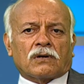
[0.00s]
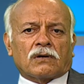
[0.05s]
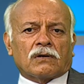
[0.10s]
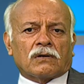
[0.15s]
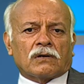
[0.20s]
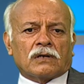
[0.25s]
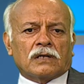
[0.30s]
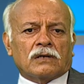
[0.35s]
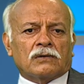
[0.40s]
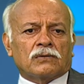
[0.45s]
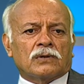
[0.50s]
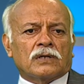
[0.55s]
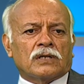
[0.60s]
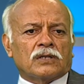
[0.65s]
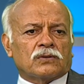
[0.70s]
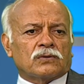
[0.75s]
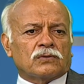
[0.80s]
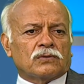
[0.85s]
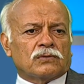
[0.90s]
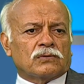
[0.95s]
or
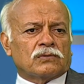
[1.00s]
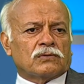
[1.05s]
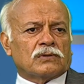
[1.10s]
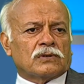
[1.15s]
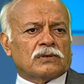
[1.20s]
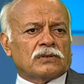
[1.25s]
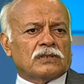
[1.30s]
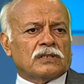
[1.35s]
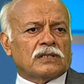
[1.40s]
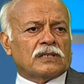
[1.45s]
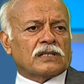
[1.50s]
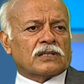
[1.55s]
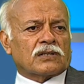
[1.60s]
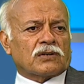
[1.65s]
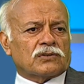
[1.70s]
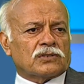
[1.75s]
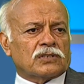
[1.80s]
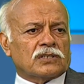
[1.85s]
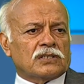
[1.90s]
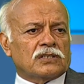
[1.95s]
alluding to the
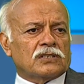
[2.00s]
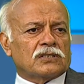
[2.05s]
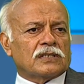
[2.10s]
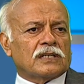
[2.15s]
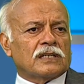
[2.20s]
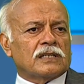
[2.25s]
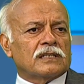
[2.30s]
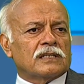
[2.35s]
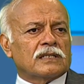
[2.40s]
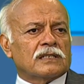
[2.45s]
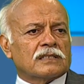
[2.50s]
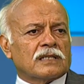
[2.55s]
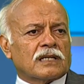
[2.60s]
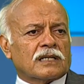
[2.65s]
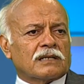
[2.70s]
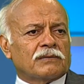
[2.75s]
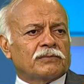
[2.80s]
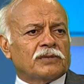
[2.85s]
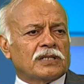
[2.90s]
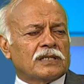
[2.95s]
atrocities the Indians are
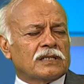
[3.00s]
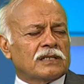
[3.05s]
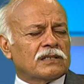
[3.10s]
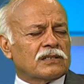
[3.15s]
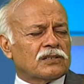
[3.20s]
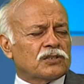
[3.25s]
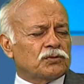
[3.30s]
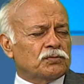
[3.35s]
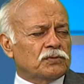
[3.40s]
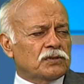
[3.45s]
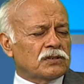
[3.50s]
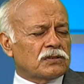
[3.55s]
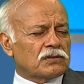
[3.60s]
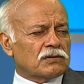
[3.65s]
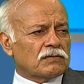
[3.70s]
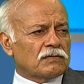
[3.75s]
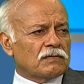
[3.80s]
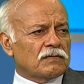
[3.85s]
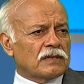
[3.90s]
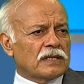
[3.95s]
committing in Kashmir.
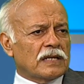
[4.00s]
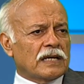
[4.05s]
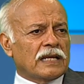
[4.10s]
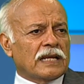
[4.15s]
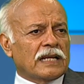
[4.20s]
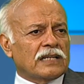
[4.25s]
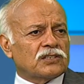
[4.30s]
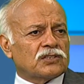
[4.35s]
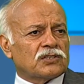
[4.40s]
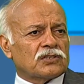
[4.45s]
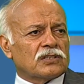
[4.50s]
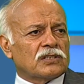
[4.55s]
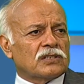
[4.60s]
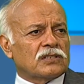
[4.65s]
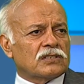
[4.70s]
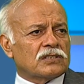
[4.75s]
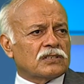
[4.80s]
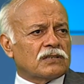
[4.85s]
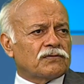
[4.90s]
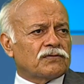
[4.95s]
Hence,
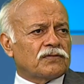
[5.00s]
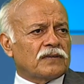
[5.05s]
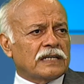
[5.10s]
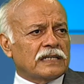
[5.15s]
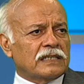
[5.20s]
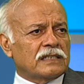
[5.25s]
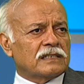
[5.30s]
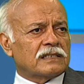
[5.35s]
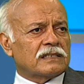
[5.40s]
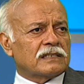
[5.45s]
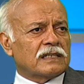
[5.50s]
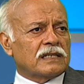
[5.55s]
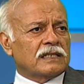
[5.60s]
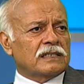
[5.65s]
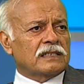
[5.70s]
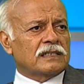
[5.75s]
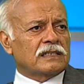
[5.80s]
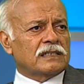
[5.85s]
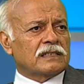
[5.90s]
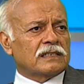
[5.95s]
it doesn't find
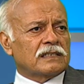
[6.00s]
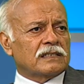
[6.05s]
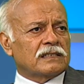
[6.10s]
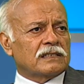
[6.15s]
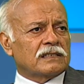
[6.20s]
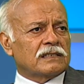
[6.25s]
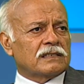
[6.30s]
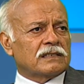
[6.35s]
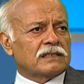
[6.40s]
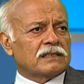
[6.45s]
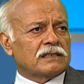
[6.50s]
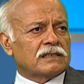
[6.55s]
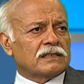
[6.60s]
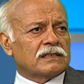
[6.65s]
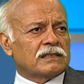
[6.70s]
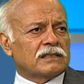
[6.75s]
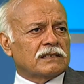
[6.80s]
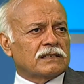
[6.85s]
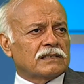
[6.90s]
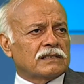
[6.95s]
any
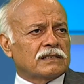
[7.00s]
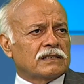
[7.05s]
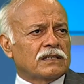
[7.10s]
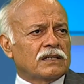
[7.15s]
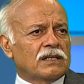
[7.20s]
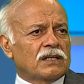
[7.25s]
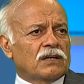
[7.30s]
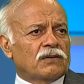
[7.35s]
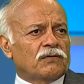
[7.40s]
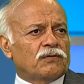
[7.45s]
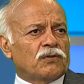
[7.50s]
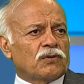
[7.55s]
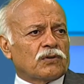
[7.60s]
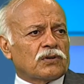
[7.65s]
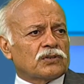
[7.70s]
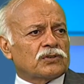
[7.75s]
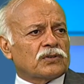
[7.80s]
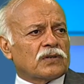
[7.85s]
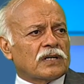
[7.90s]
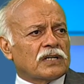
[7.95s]

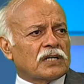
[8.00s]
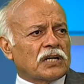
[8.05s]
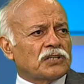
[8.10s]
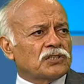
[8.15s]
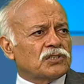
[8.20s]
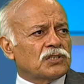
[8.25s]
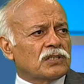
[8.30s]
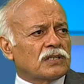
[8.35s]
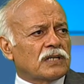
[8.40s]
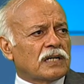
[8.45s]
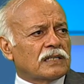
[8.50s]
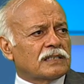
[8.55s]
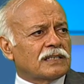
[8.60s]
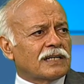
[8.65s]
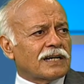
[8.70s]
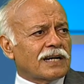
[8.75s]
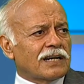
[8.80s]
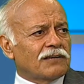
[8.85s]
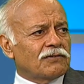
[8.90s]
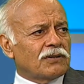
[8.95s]
focus or attention at
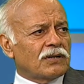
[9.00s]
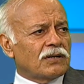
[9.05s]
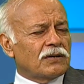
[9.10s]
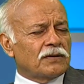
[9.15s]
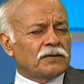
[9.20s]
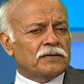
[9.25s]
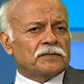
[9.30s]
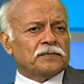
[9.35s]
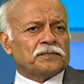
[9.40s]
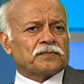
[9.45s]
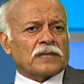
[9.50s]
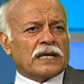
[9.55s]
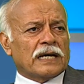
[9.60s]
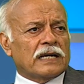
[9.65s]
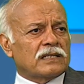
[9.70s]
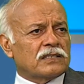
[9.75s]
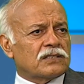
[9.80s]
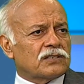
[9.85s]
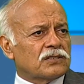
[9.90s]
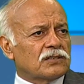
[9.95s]
that level.
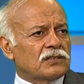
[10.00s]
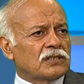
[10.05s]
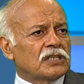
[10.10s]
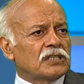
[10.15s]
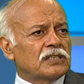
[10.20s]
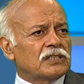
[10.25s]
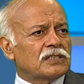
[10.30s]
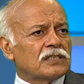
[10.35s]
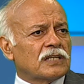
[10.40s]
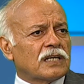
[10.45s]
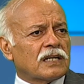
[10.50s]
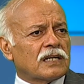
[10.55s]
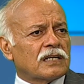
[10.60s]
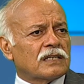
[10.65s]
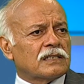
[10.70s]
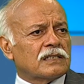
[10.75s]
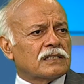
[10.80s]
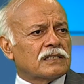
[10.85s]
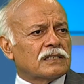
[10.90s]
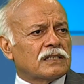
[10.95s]
Hence, the Indians
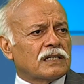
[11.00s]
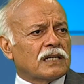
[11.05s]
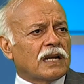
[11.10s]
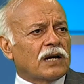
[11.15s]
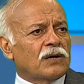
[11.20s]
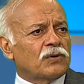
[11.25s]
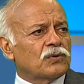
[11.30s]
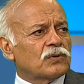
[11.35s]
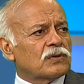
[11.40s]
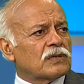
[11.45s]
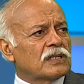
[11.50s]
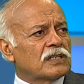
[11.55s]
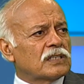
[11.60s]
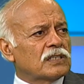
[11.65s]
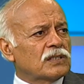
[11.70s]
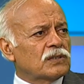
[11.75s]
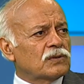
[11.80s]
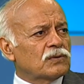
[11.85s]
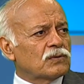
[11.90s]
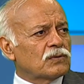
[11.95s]
are allowed to
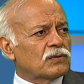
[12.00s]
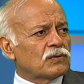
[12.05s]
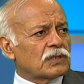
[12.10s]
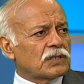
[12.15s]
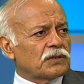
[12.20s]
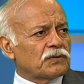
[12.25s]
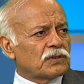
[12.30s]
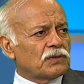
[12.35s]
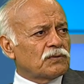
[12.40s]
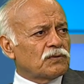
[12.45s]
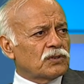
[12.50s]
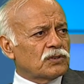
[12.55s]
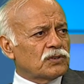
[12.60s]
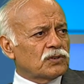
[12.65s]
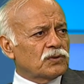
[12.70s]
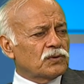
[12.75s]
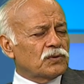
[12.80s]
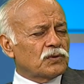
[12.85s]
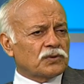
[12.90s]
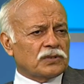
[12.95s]
continue whatever they want
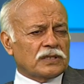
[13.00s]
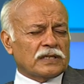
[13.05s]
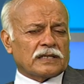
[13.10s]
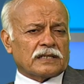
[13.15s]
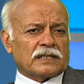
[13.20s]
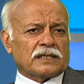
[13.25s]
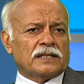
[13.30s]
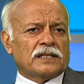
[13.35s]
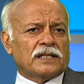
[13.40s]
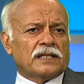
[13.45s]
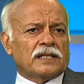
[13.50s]
to do over there.